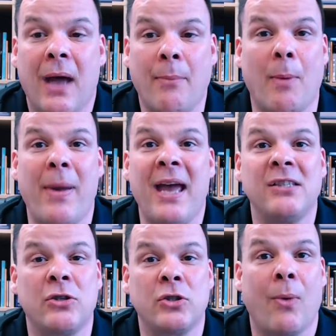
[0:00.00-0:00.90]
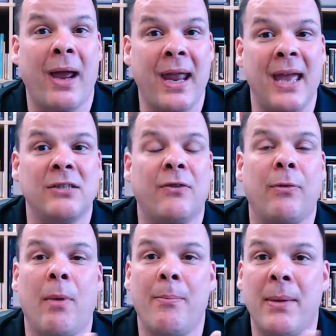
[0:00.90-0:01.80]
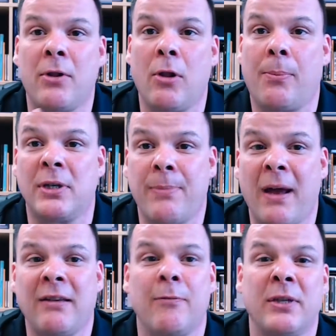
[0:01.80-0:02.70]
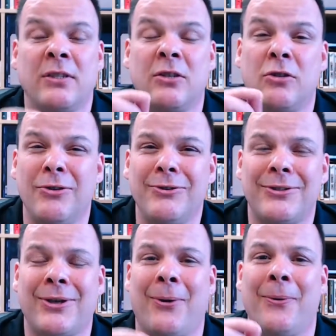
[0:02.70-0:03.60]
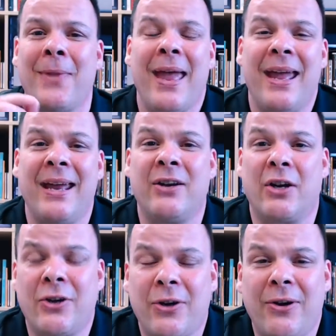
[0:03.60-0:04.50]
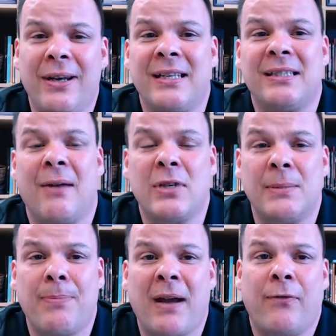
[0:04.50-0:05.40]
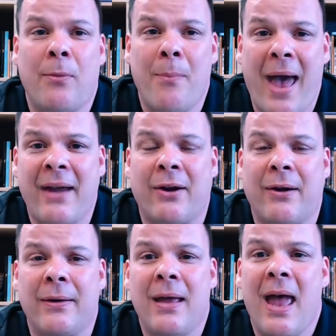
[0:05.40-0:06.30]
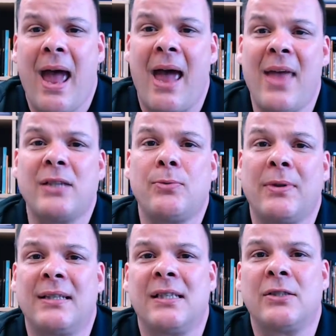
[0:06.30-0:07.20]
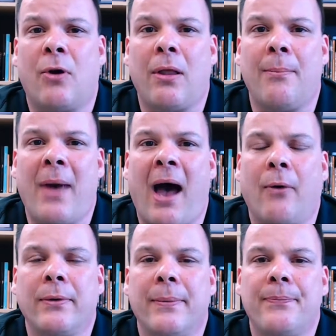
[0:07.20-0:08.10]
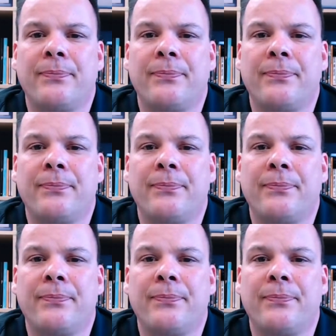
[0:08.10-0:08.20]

I'm a pastor, so I answer from a biblical perspective, but to do so in a courteous and respectful manner. And that's what this is all about.